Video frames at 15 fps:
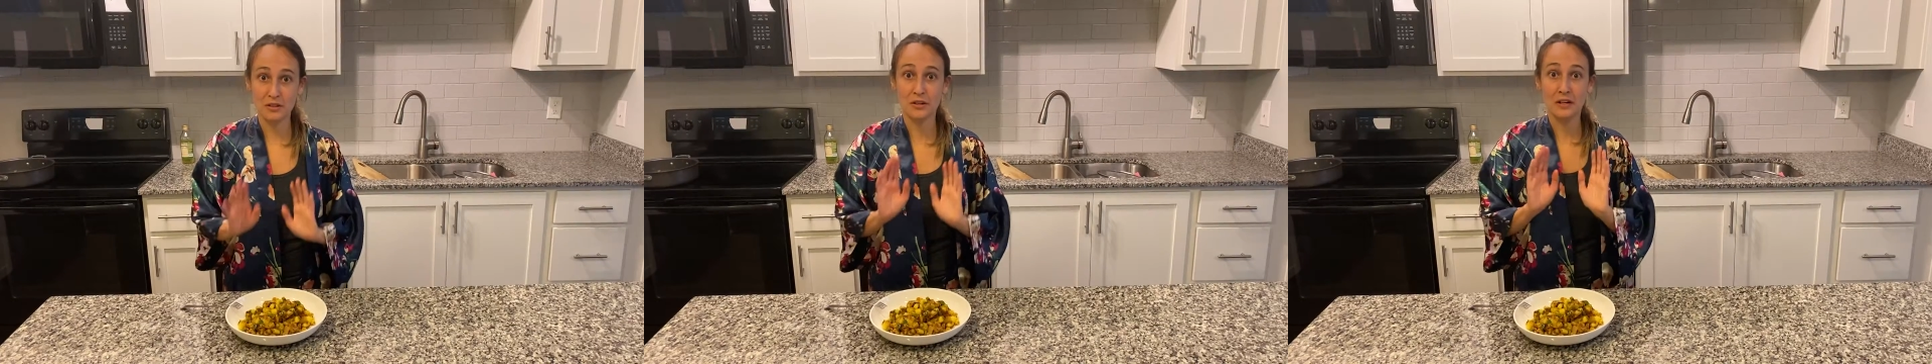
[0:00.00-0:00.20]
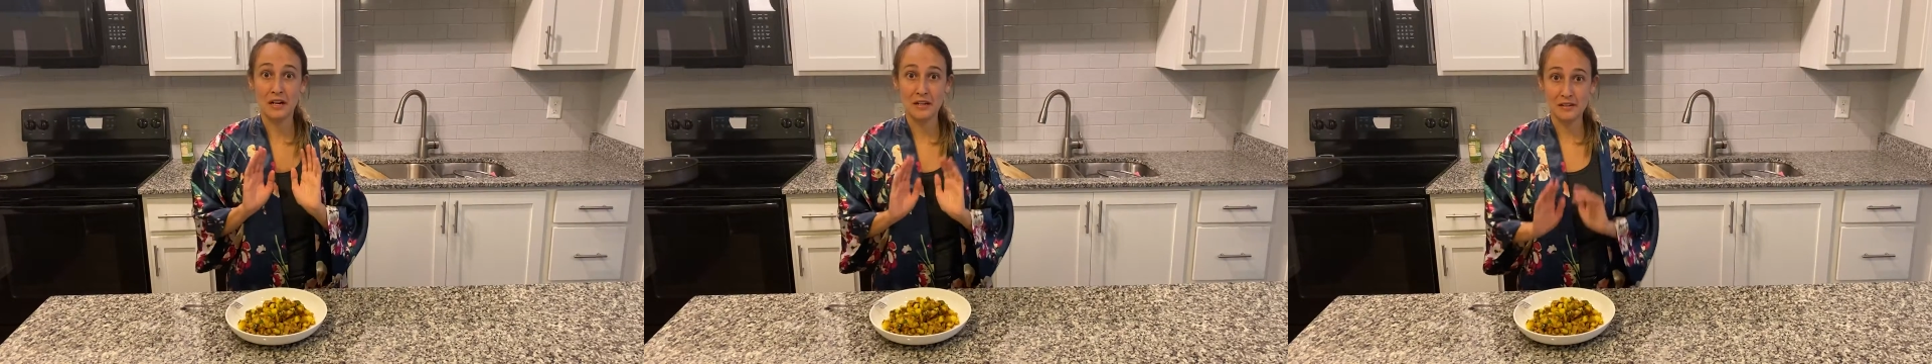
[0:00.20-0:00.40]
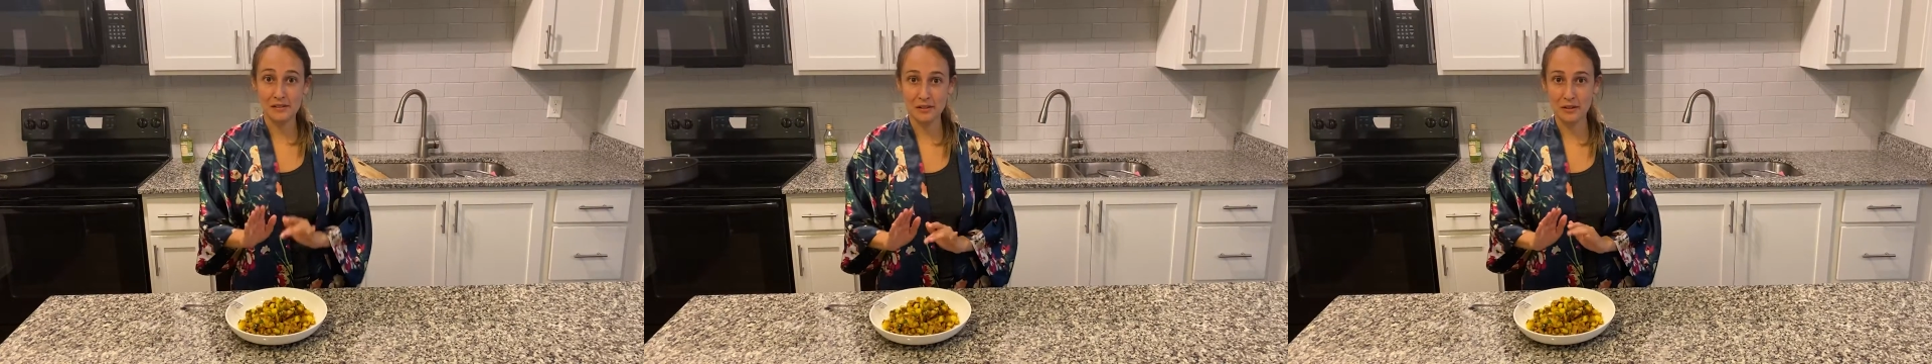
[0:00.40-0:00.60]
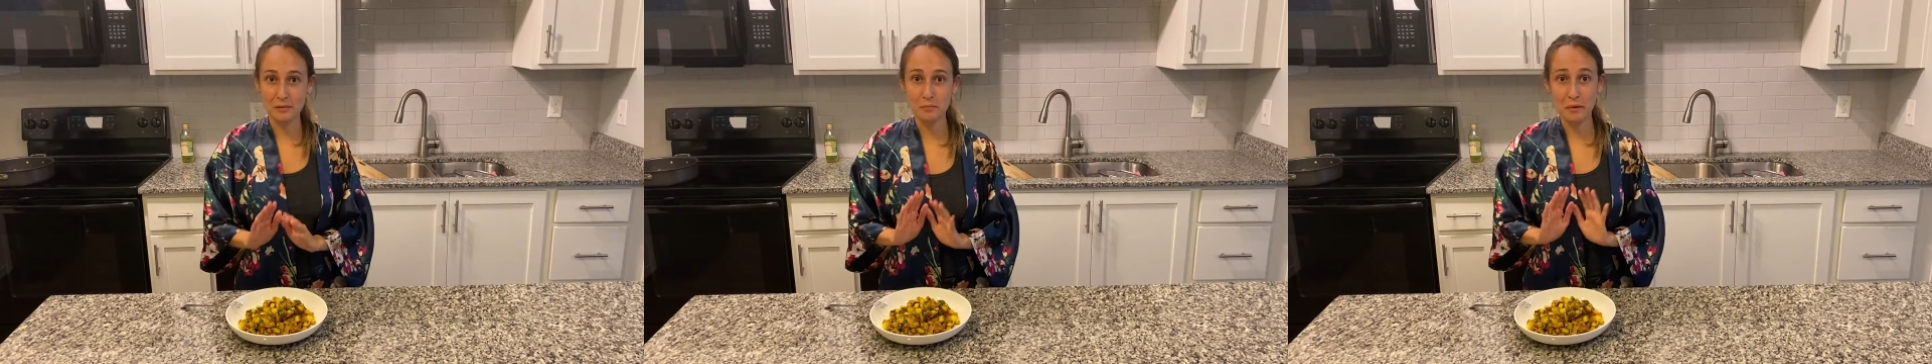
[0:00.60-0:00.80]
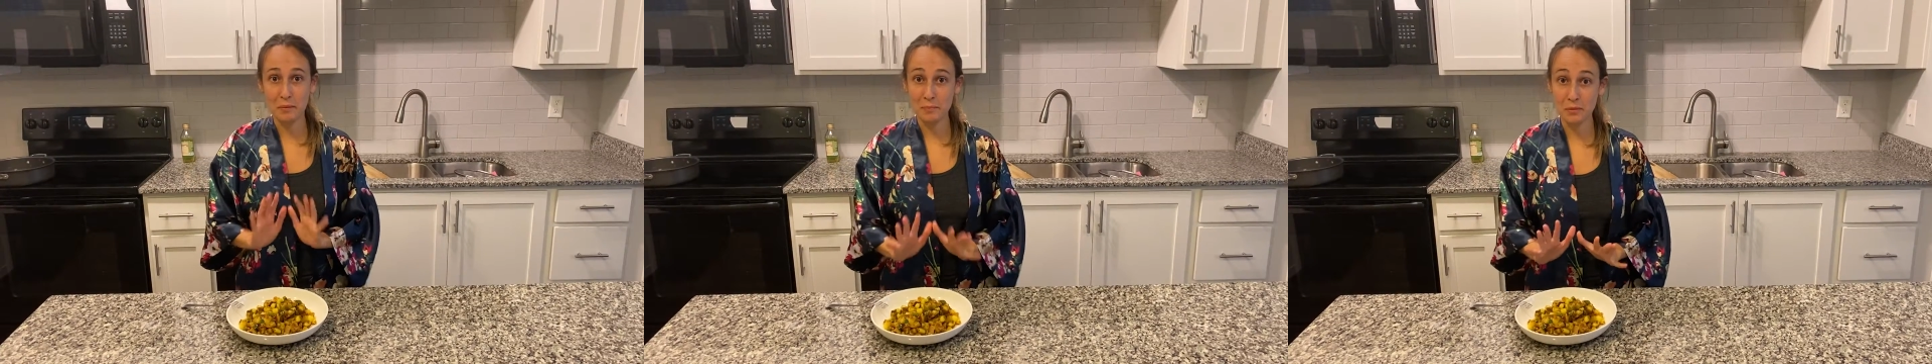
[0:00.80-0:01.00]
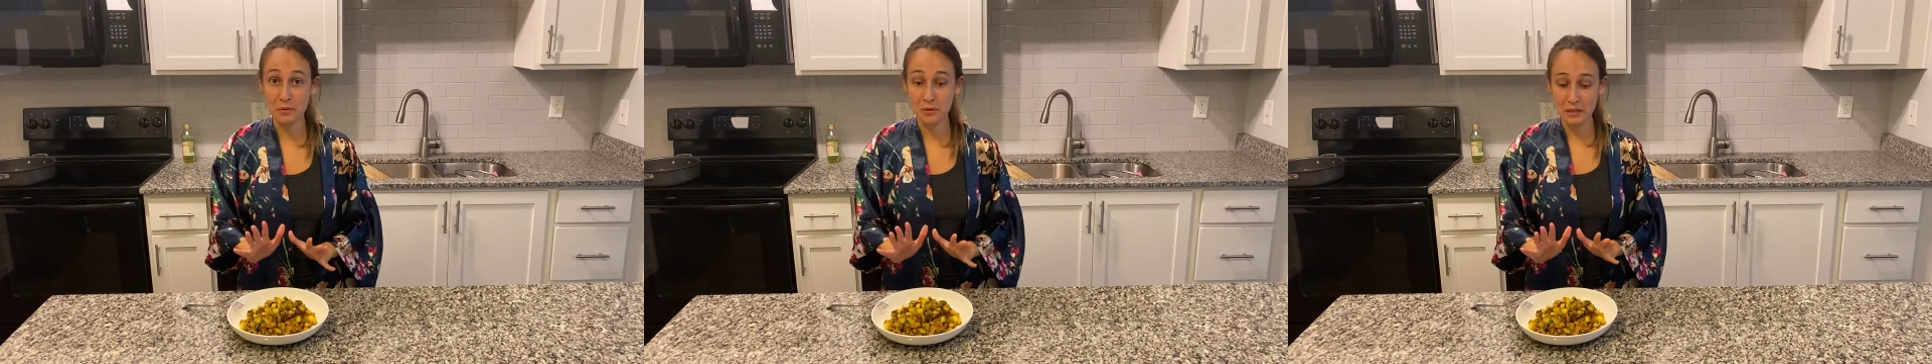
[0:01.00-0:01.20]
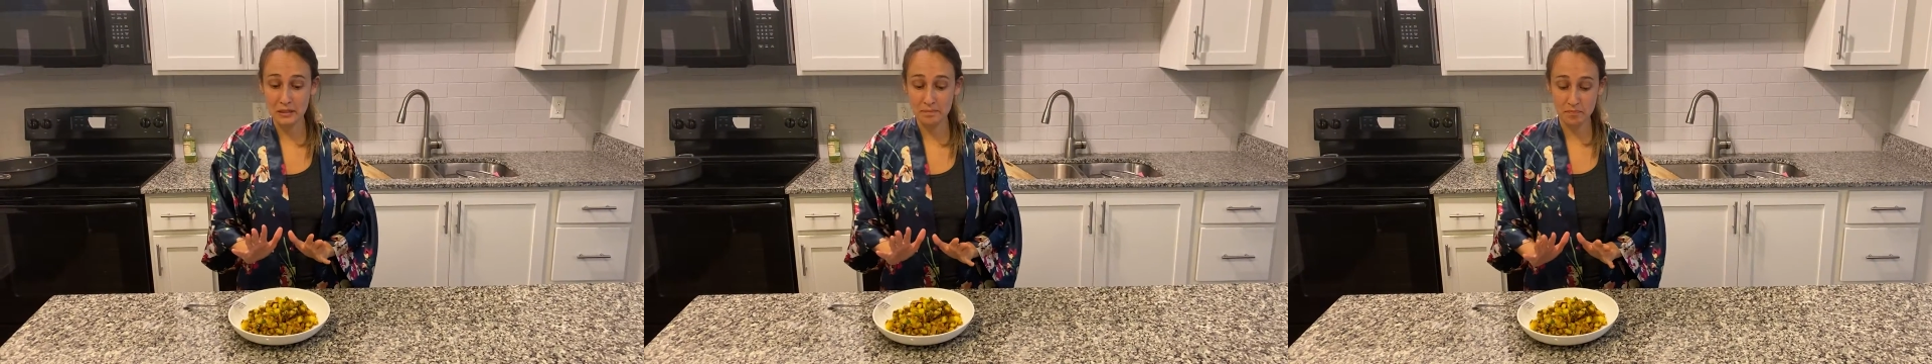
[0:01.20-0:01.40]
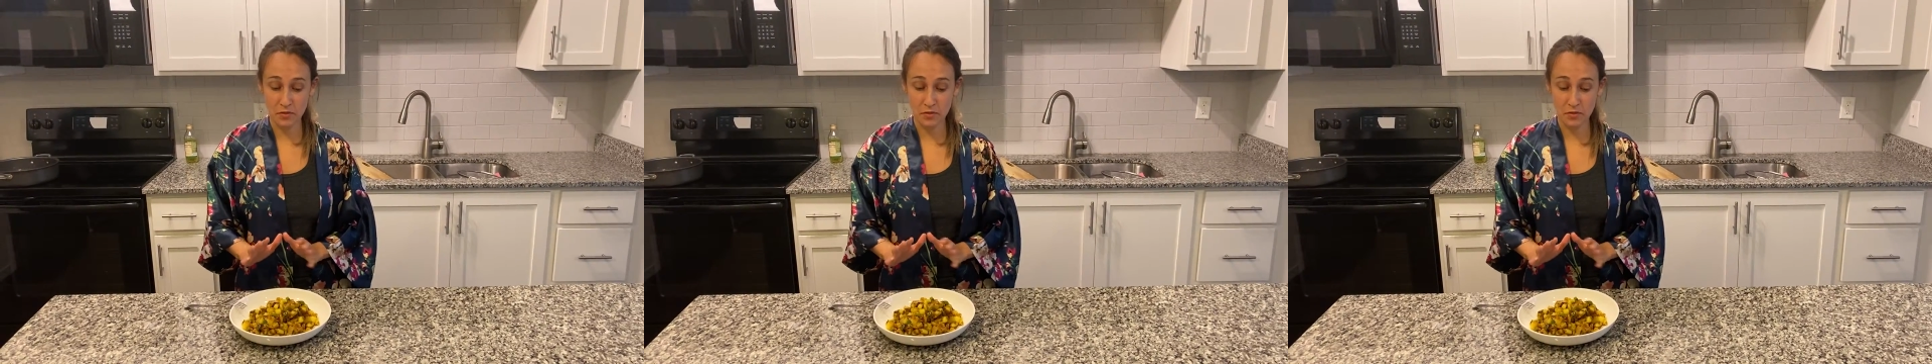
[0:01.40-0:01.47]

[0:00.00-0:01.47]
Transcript: are anything but boring.